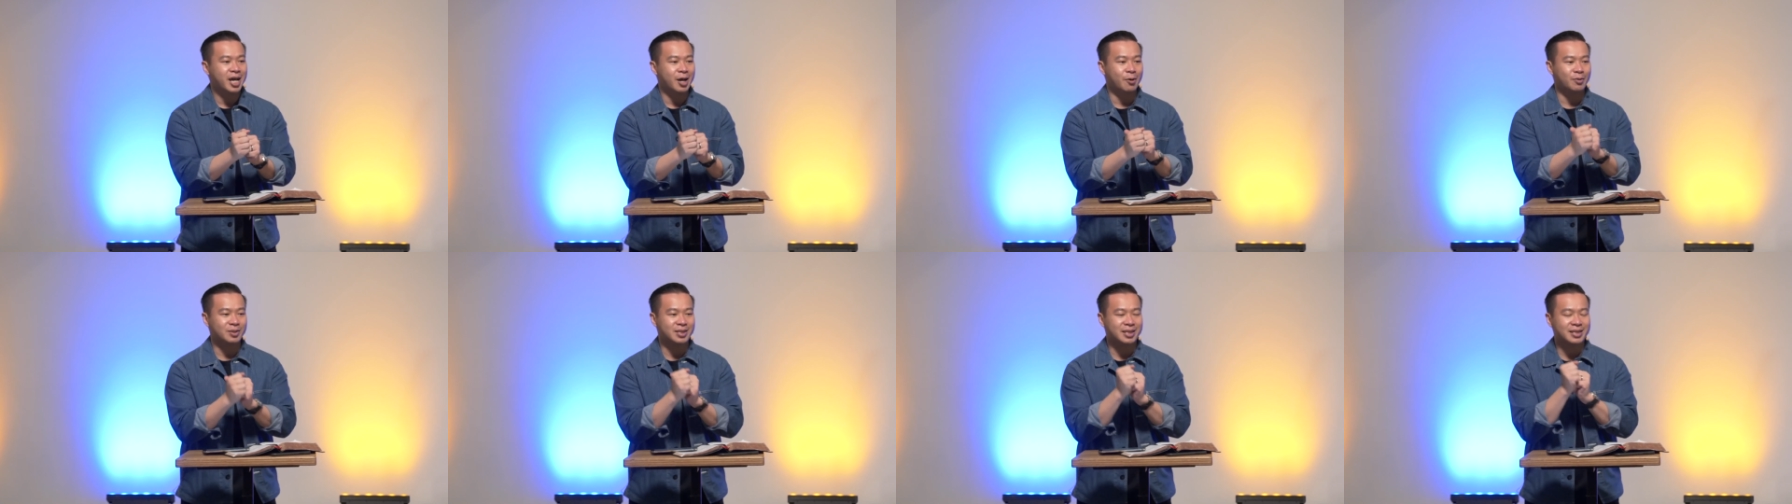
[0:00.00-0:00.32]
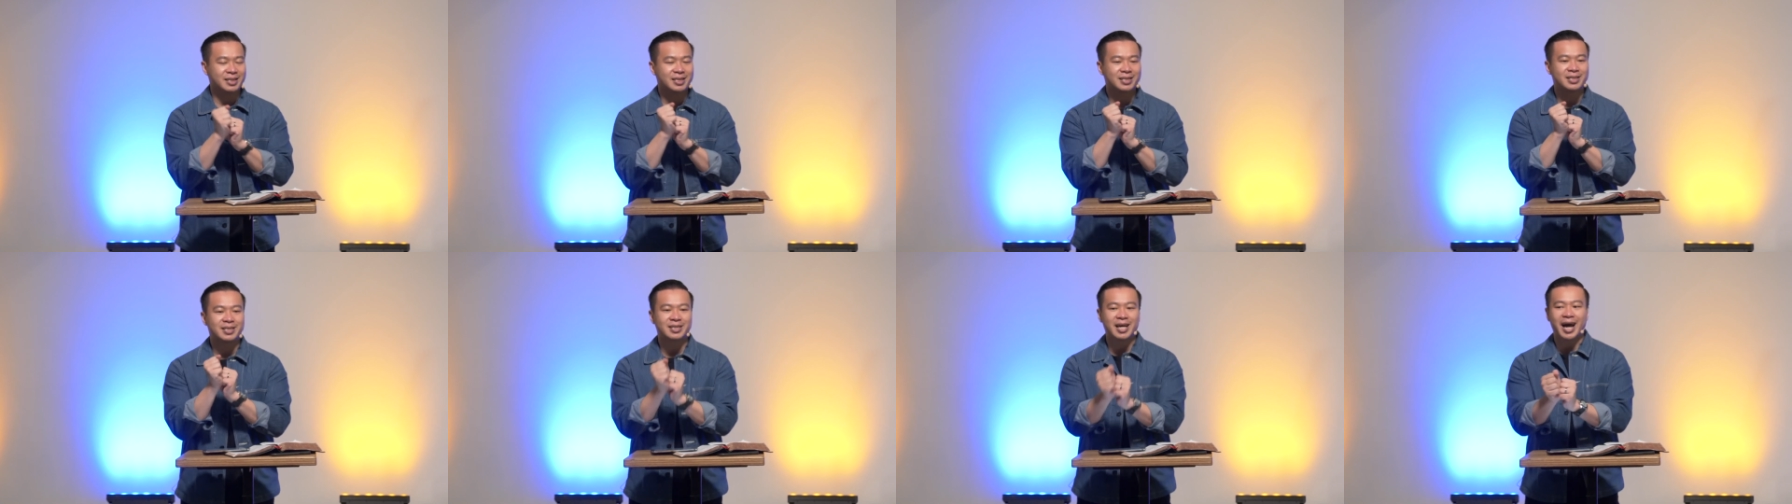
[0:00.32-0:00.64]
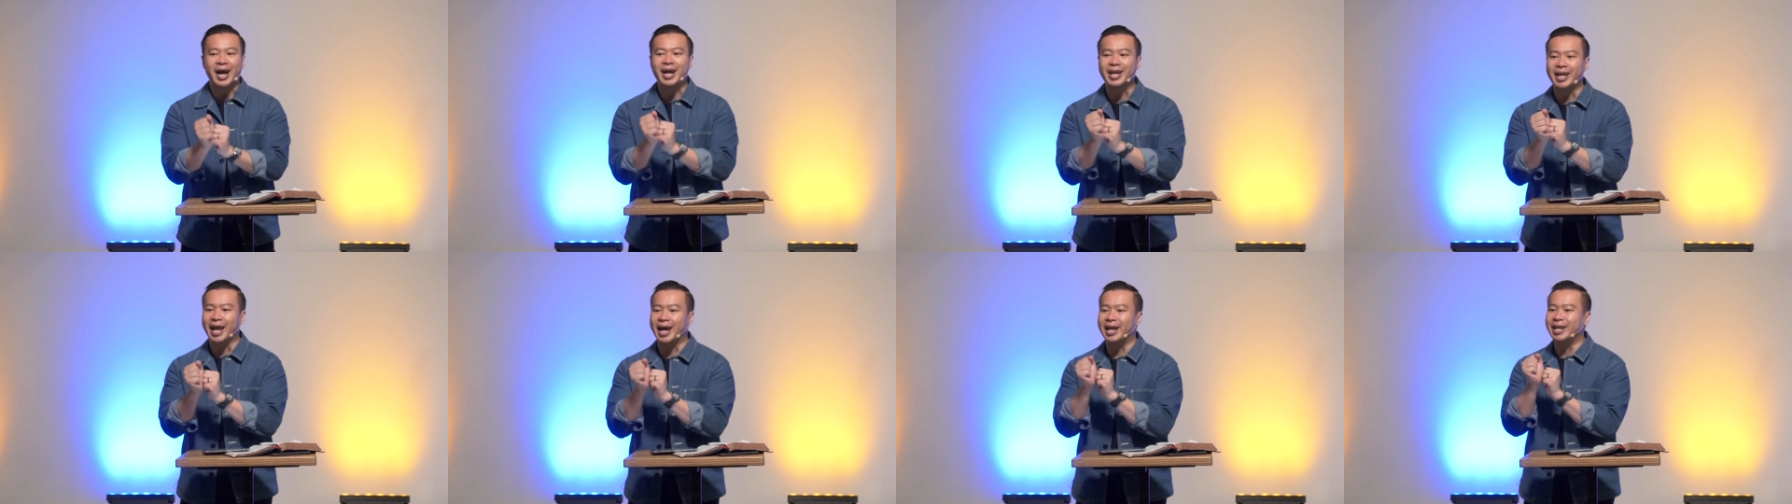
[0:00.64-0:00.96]
It was a
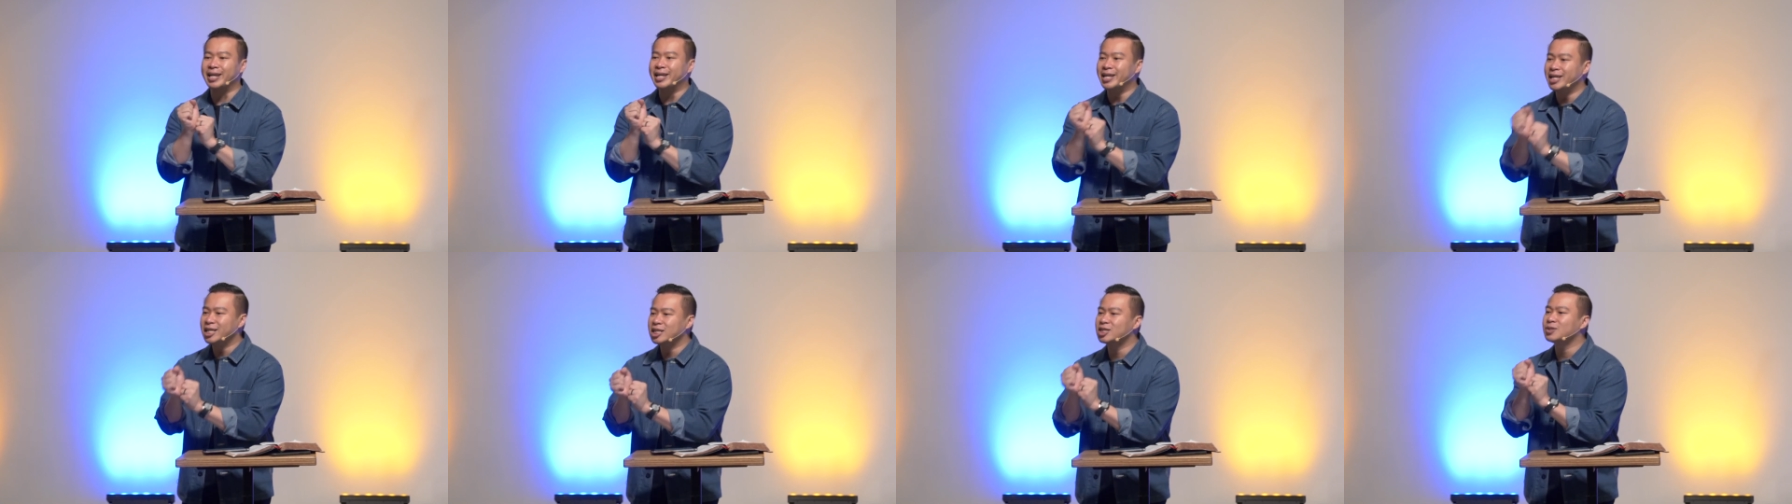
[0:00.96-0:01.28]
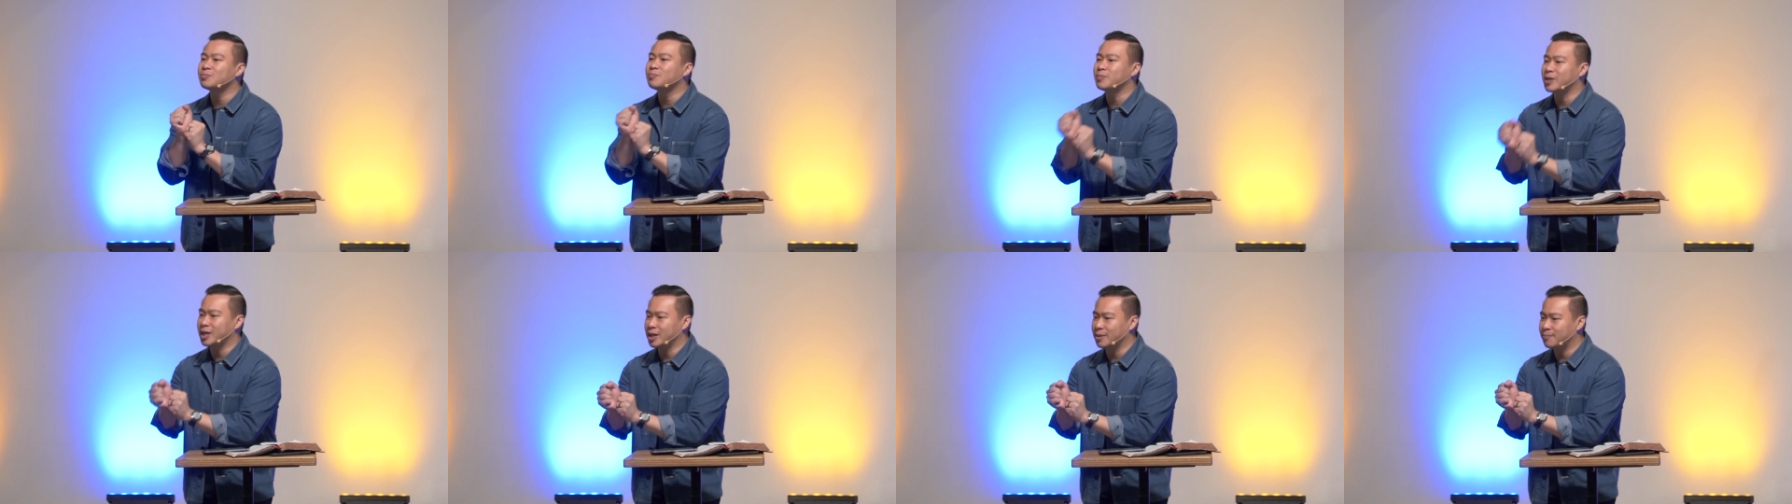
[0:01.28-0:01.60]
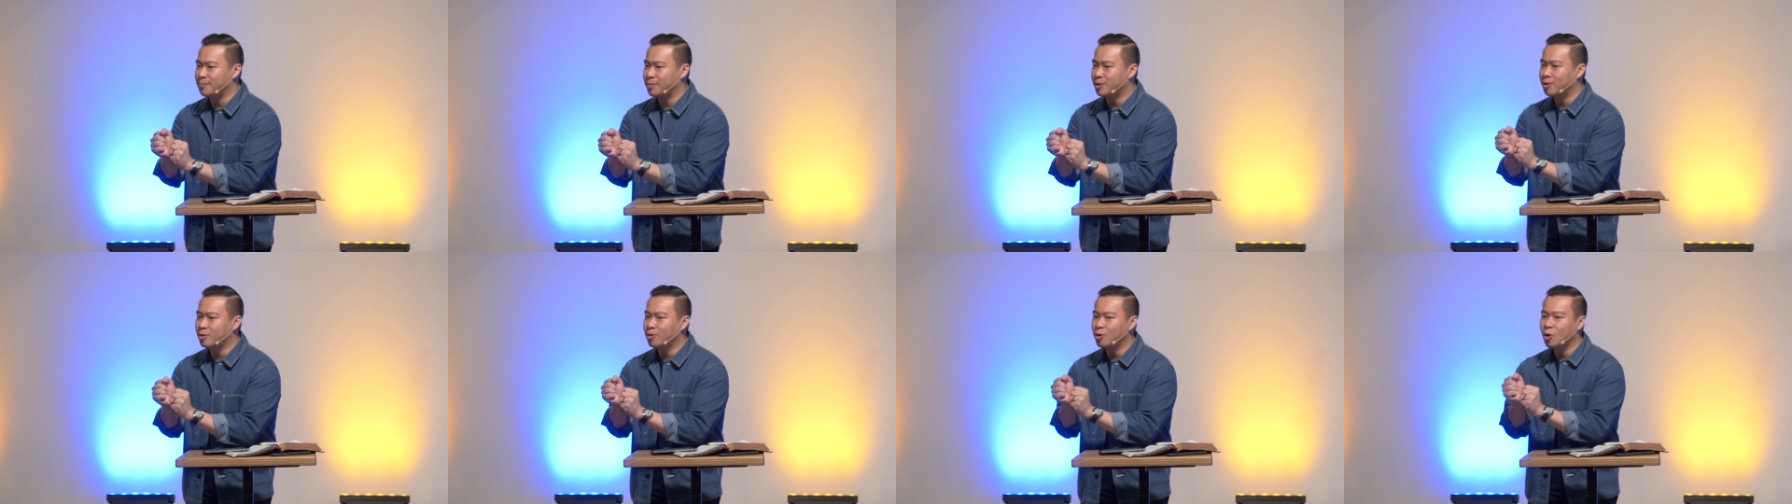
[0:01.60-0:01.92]
sign that these
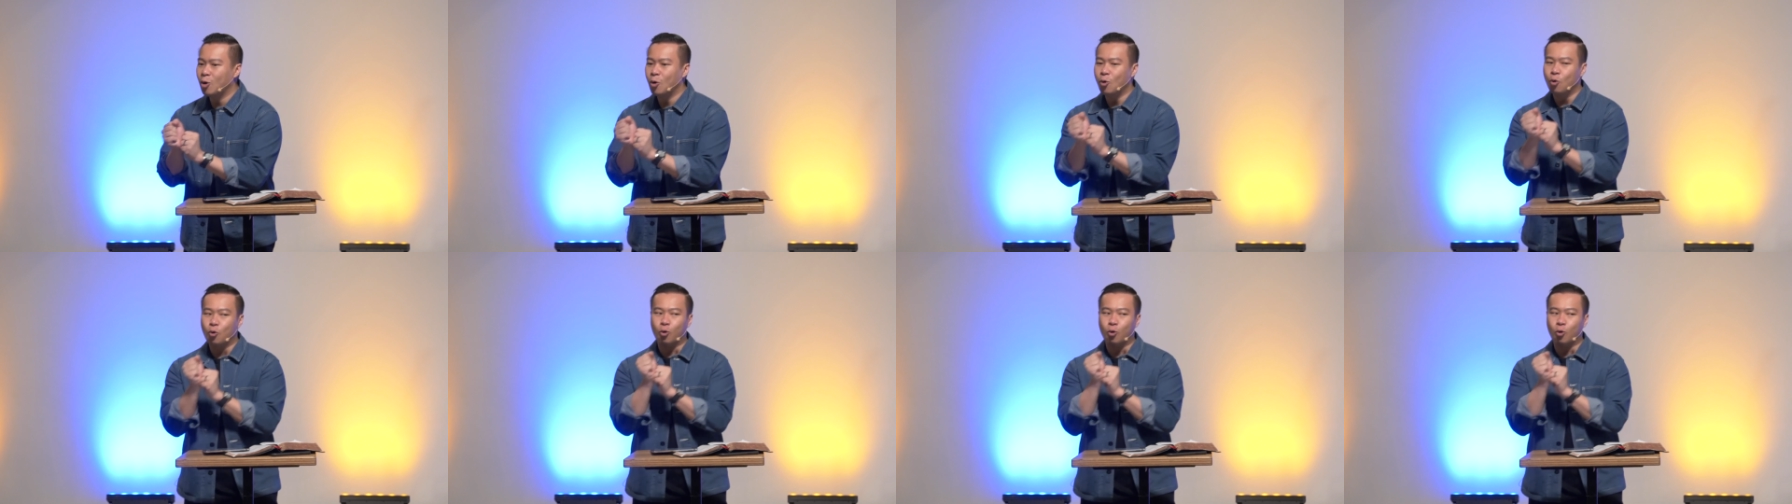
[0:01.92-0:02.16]
people,